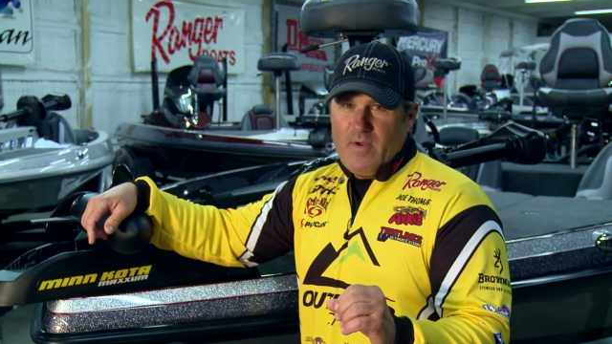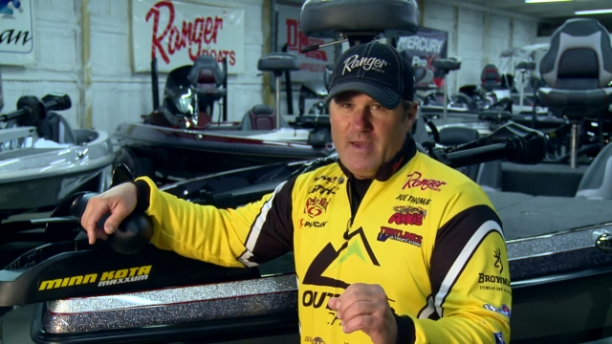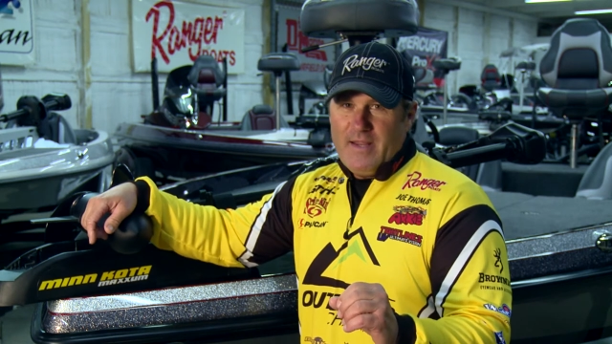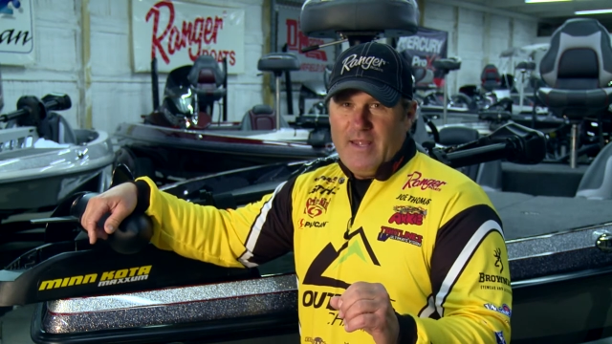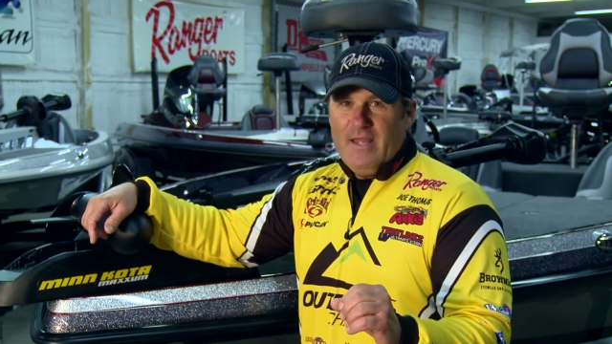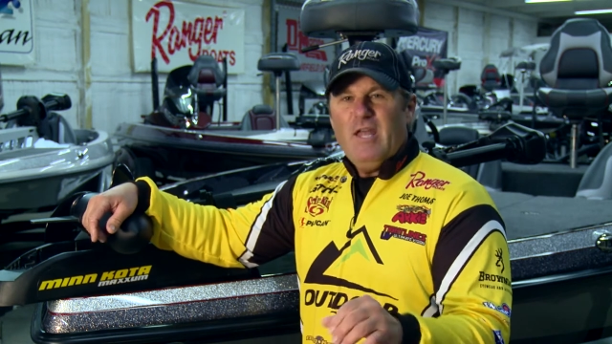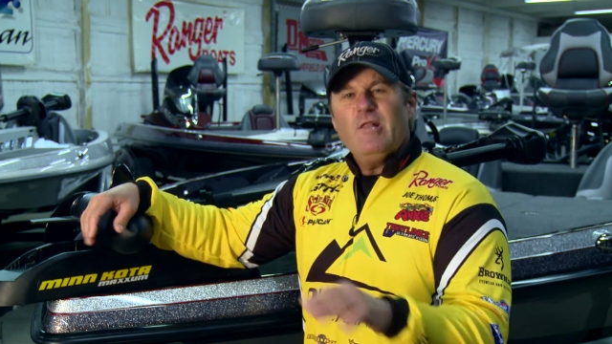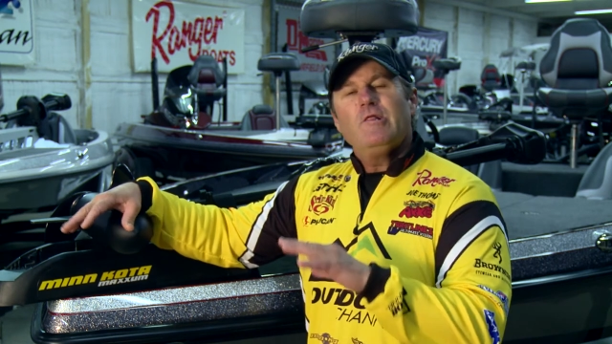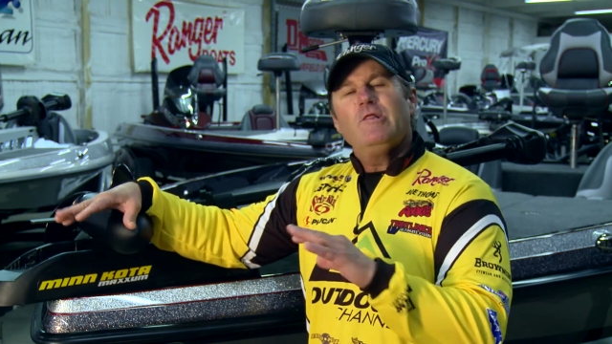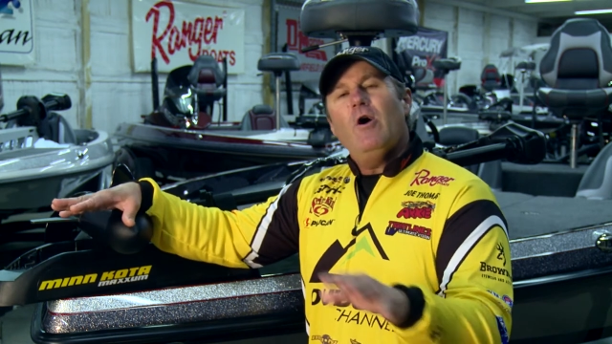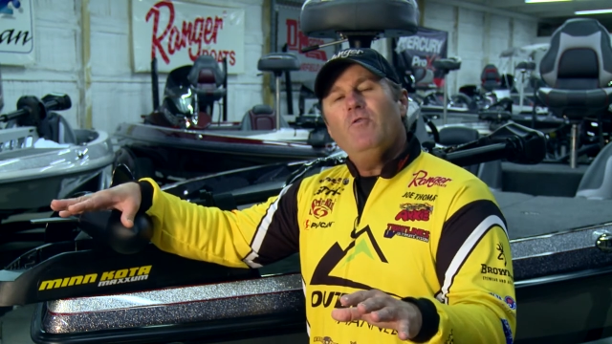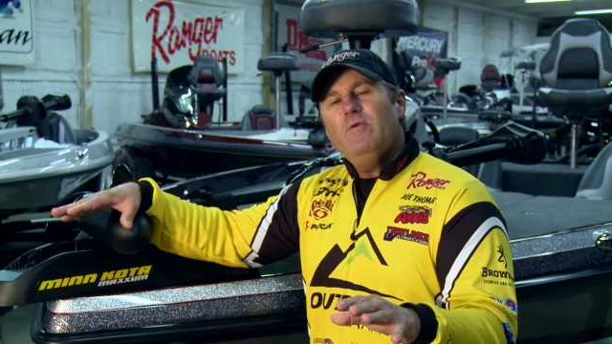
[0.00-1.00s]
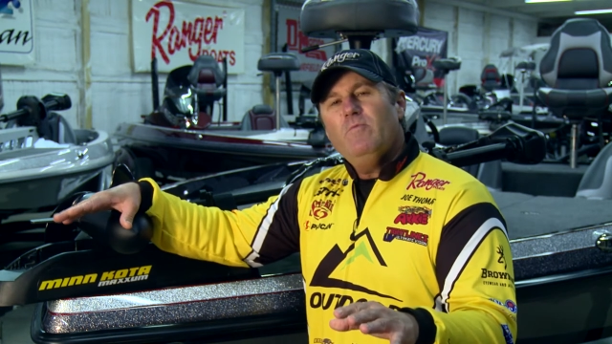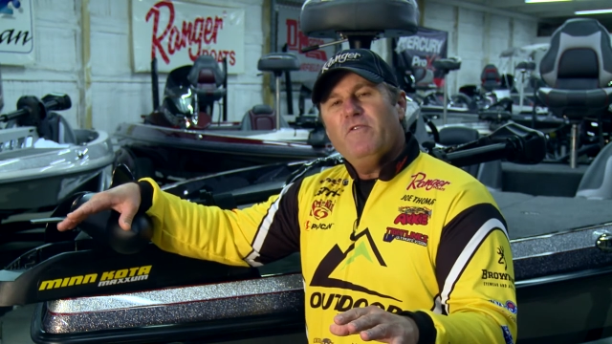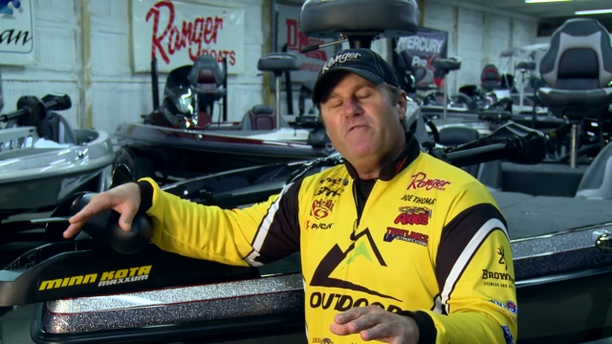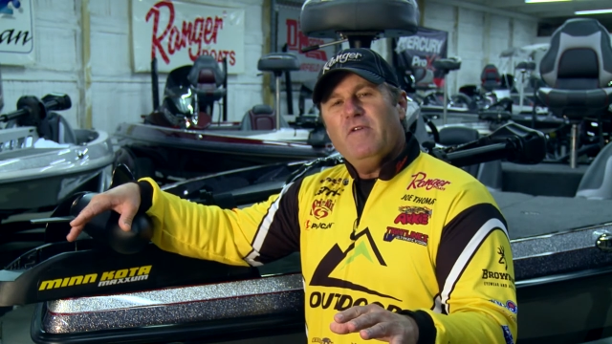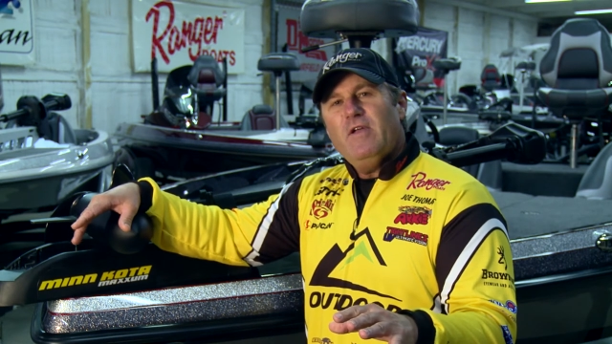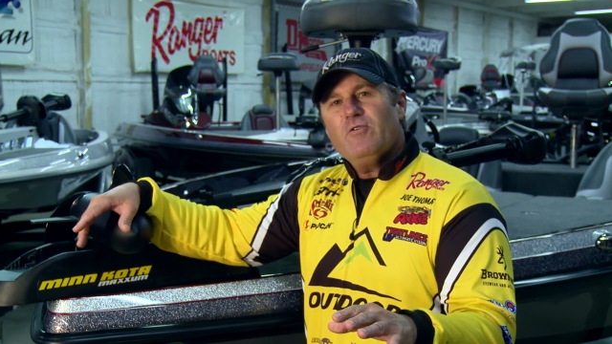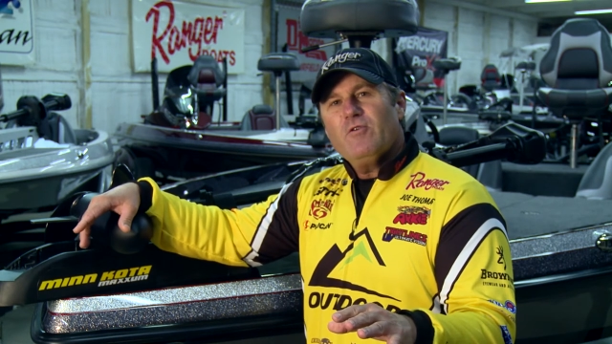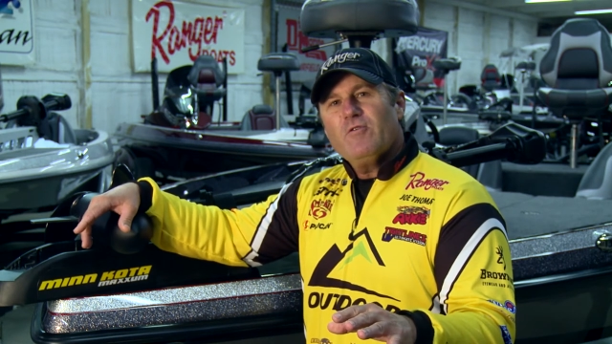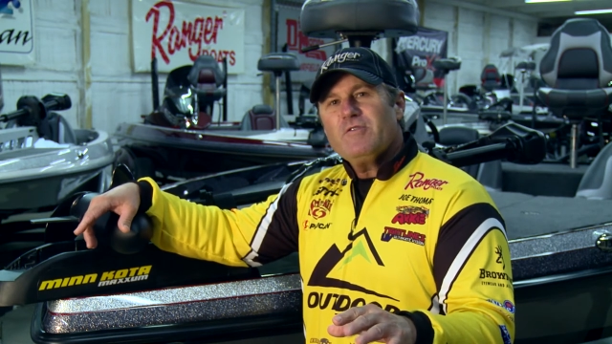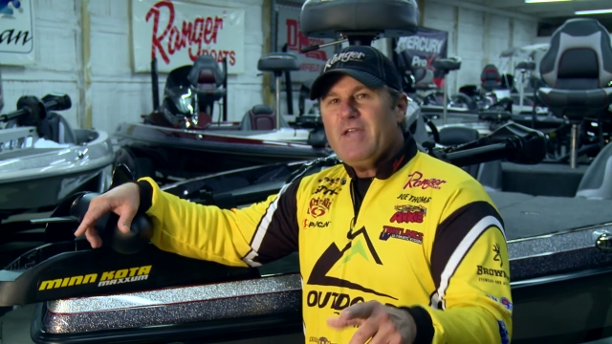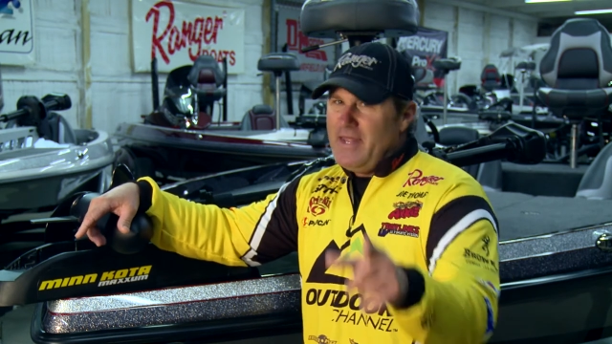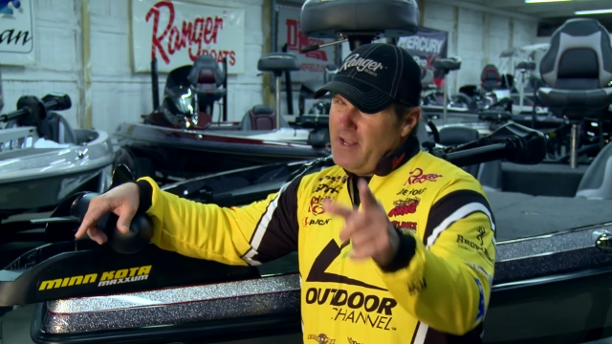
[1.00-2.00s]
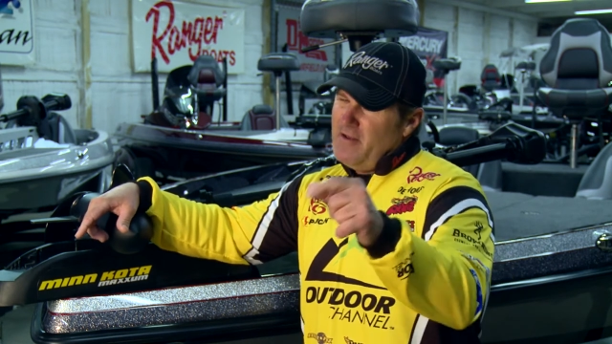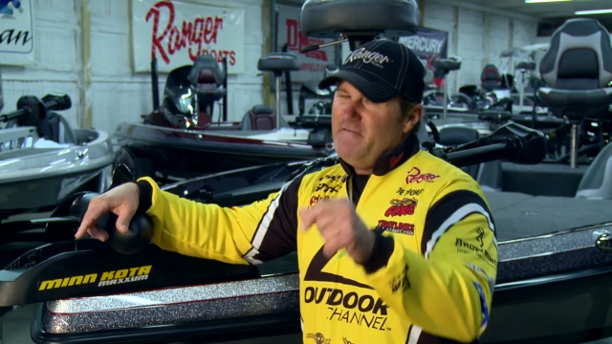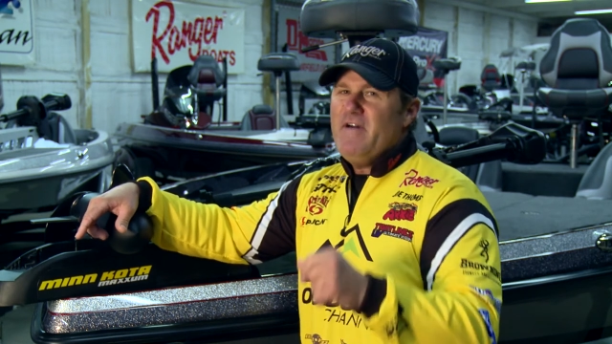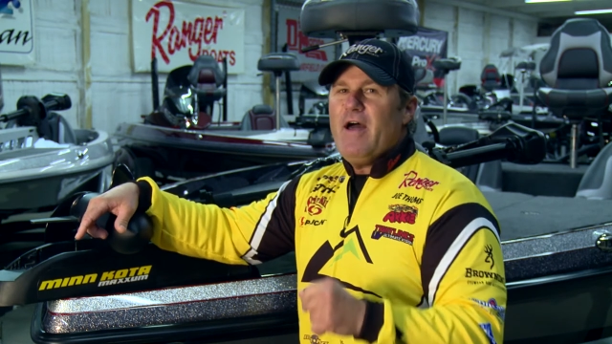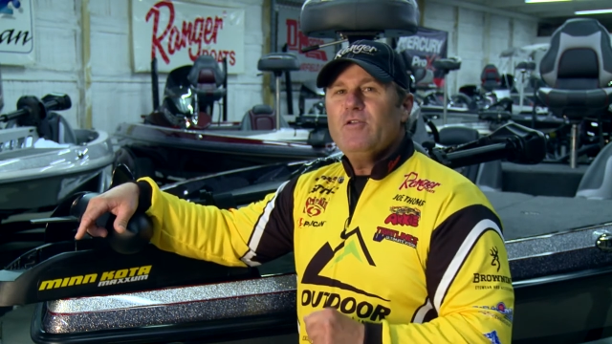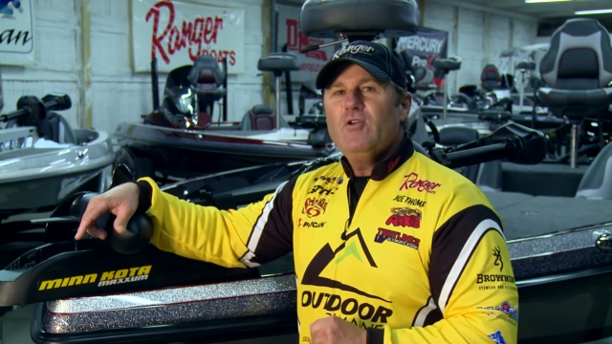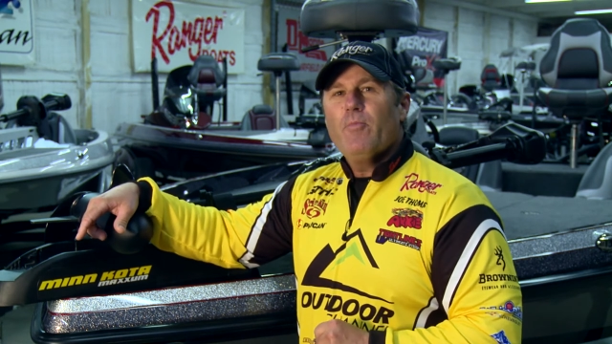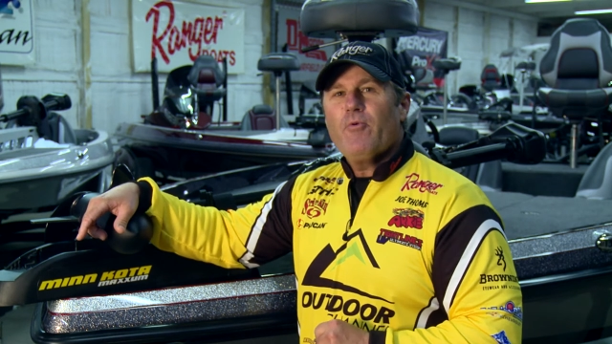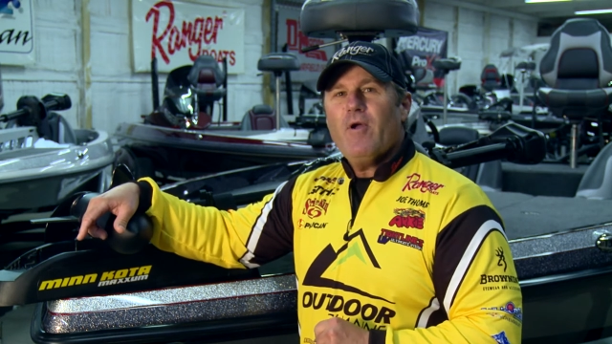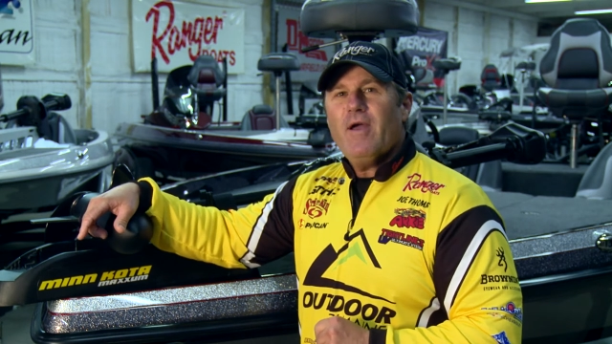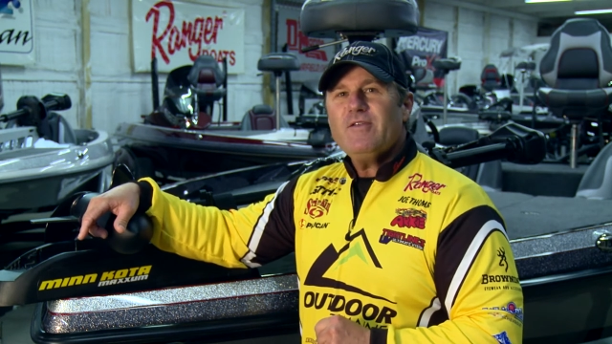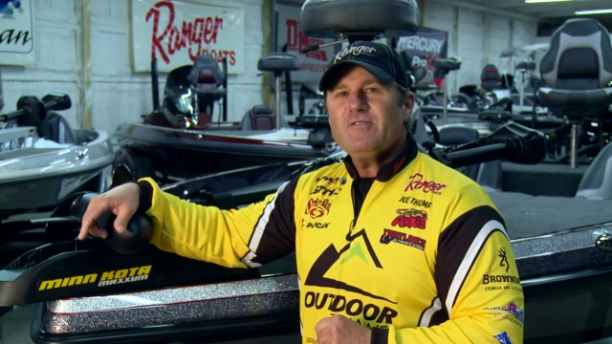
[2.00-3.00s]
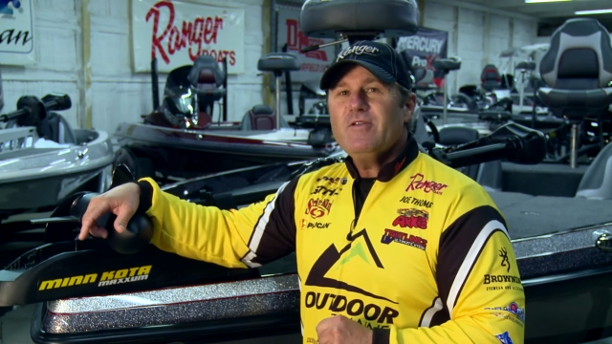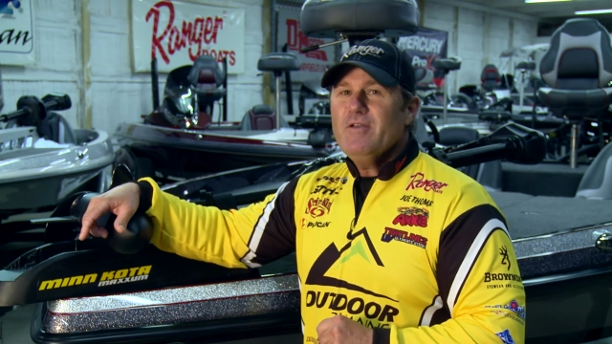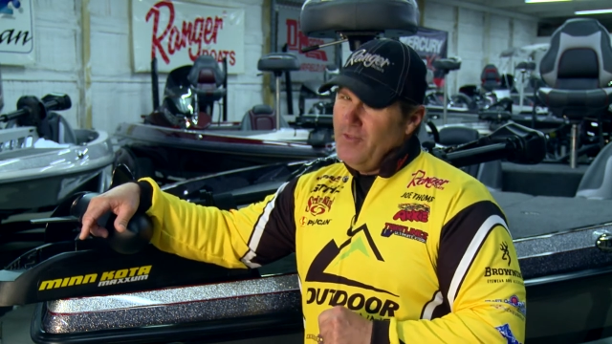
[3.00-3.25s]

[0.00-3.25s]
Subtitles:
ready, loaded with features, and at a value price,